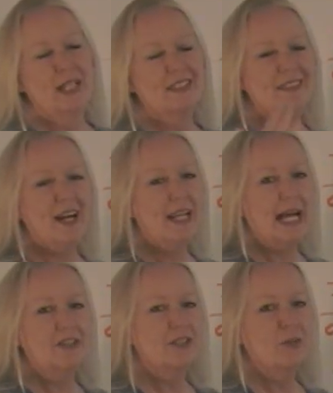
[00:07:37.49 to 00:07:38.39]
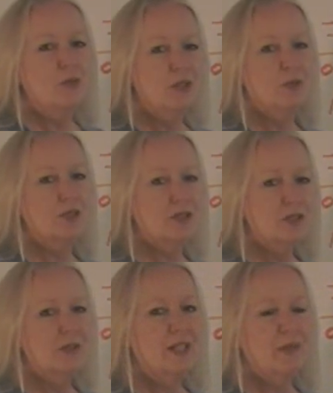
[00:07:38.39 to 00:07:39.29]
That's not actually what we're
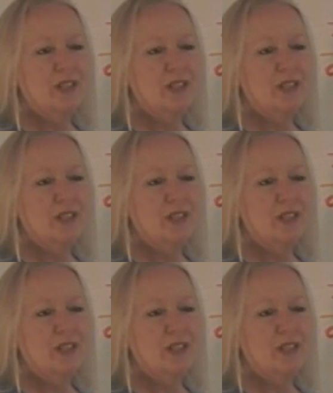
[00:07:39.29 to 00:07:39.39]
doing.